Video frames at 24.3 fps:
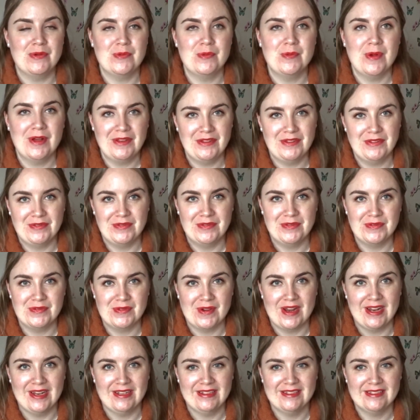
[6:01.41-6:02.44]
wonderful
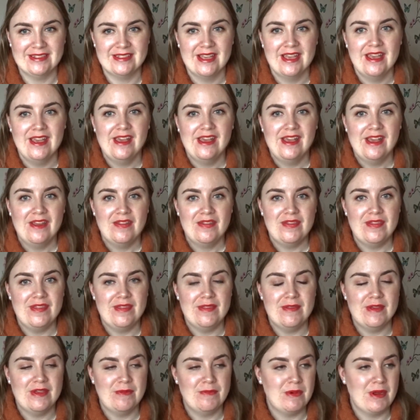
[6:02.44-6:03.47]
friends,
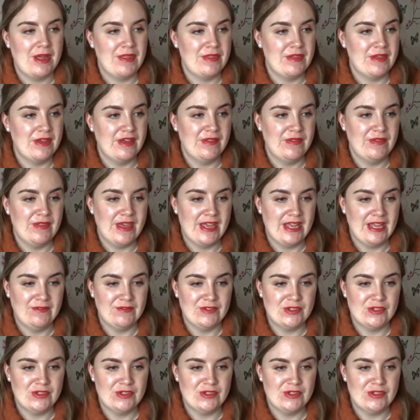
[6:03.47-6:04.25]
whether they have